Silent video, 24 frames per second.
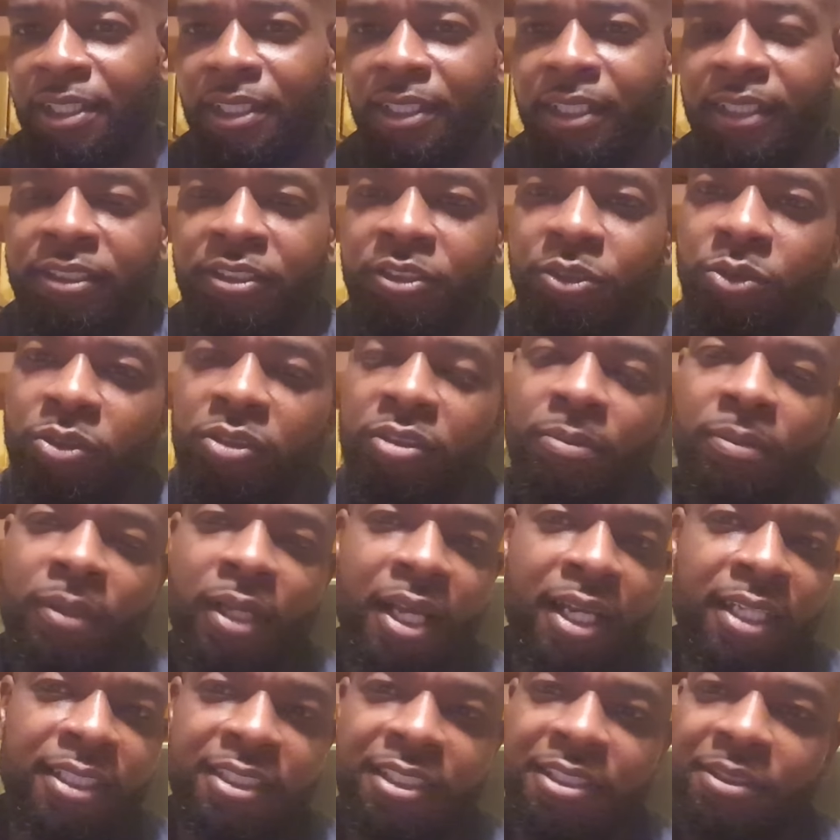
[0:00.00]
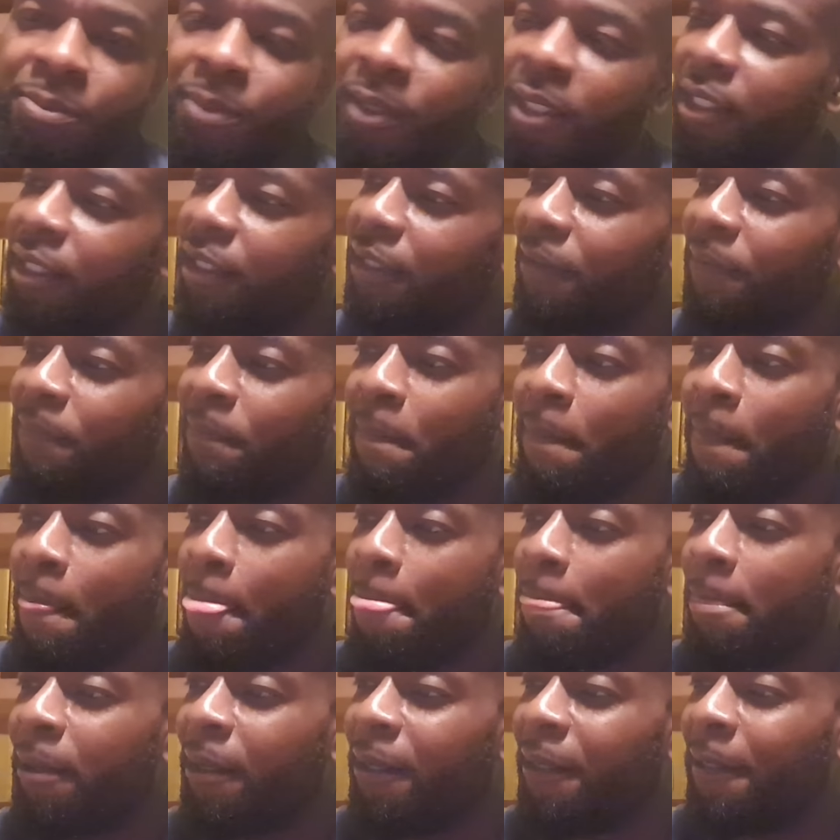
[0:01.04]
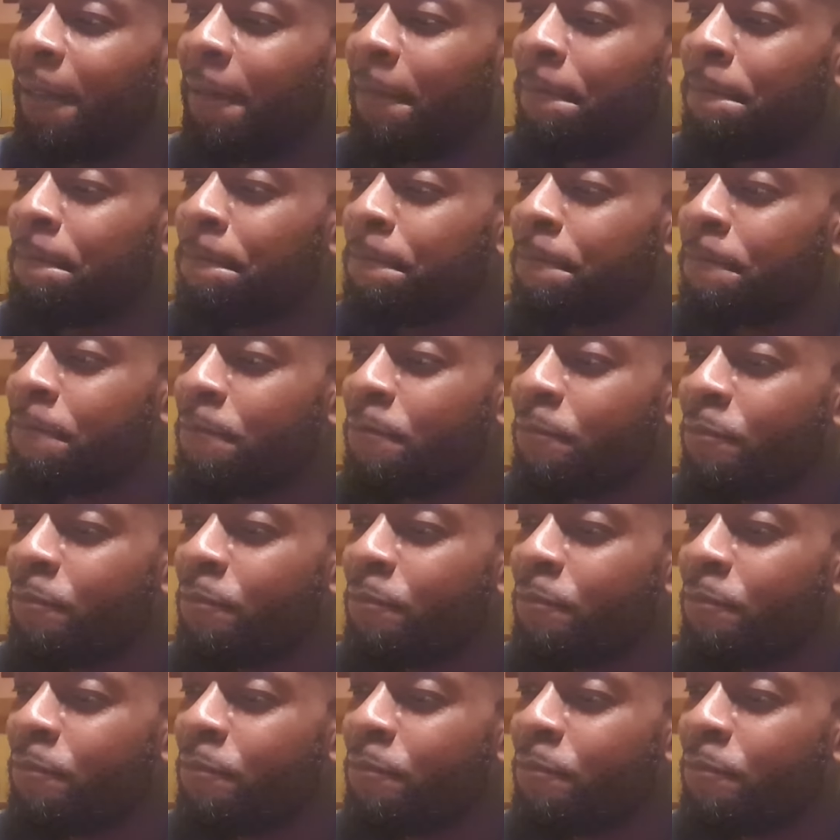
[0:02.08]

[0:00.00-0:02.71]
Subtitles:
Let's use some logic, man.